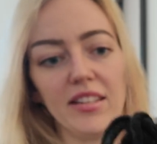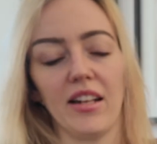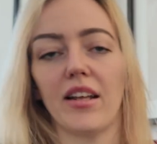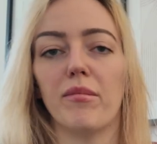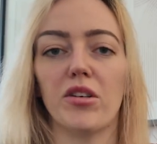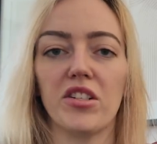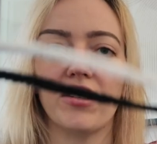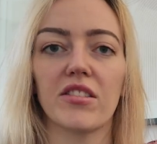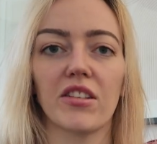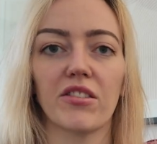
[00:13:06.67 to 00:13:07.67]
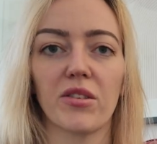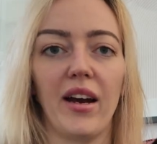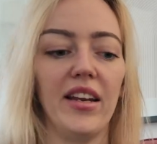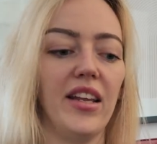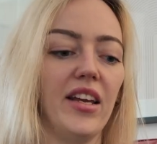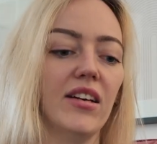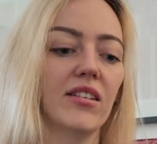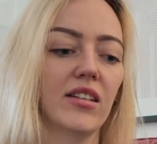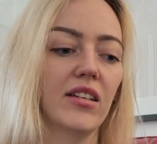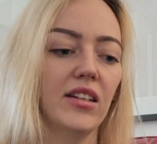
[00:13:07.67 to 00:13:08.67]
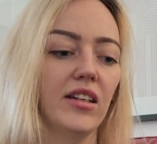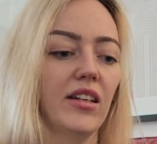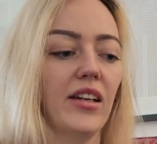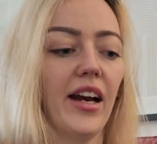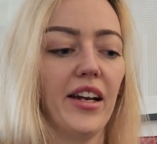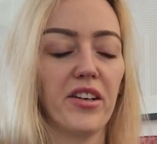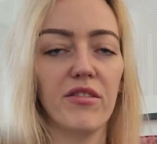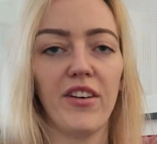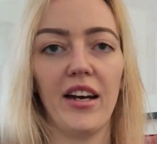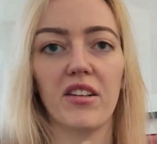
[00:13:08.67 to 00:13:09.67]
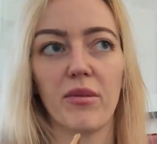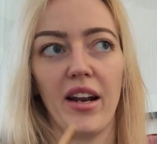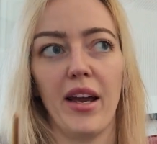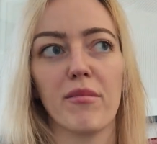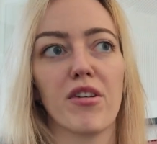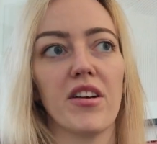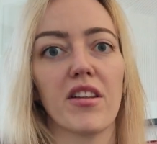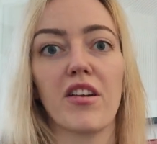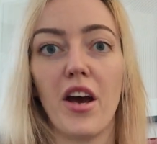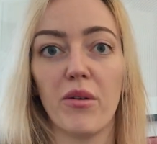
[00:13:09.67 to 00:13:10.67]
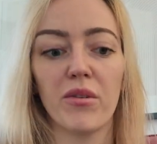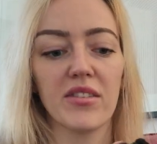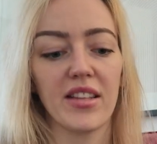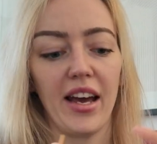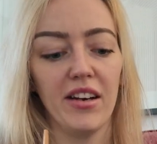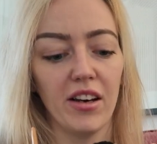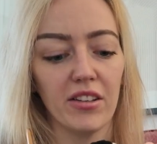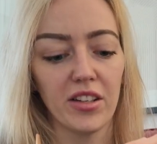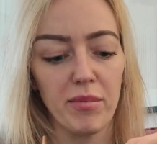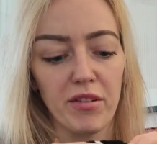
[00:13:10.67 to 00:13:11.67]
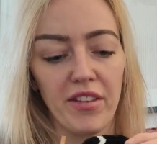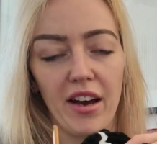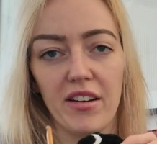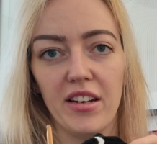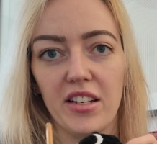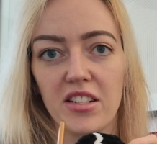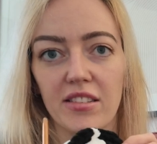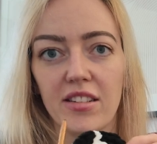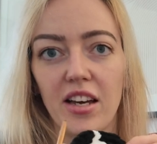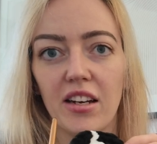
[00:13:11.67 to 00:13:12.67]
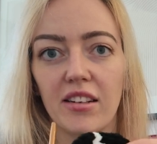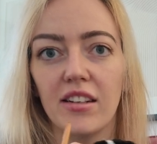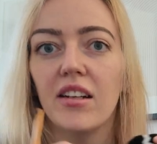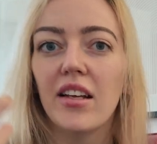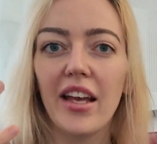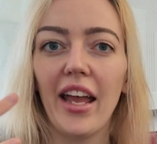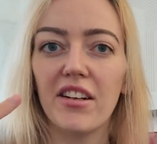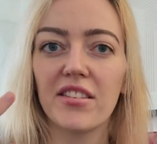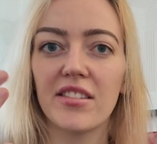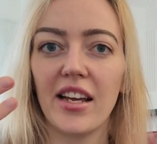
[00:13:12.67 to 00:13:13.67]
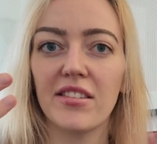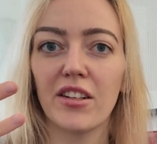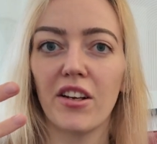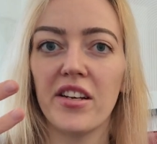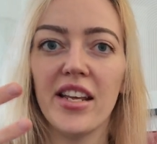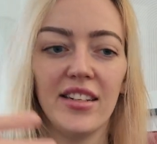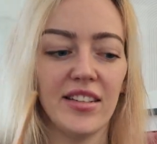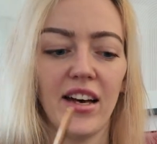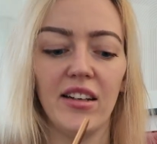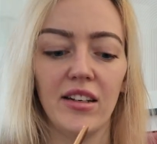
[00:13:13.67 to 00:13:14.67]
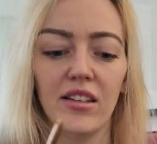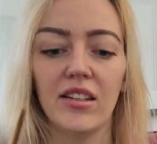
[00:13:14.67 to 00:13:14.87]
tell that much, it just looks quite neat. And I do find that when I embroider the nose then on top of that initial circle, it just stays a lot neater,